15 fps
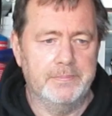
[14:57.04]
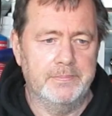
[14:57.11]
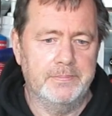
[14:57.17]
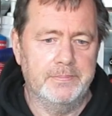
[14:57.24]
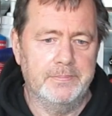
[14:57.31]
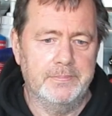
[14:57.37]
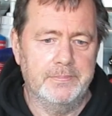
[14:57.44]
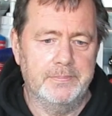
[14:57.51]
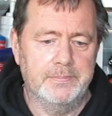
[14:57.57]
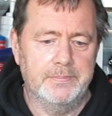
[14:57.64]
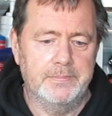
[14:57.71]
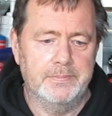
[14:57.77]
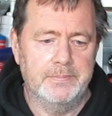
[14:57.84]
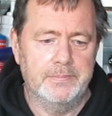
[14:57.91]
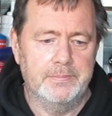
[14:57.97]

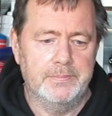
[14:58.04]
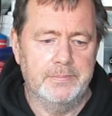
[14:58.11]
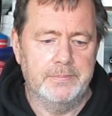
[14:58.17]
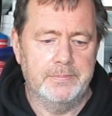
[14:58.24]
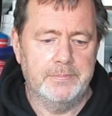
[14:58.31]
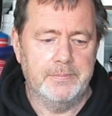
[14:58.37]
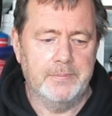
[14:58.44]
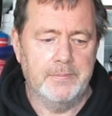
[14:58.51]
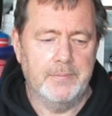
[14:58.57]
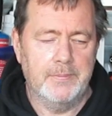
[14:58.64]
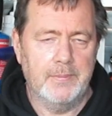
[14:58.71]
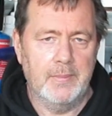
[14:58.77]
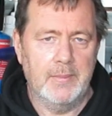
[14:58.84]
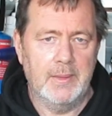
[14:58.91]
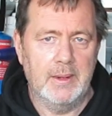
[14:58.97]

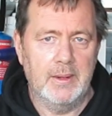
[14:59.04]
[no speech]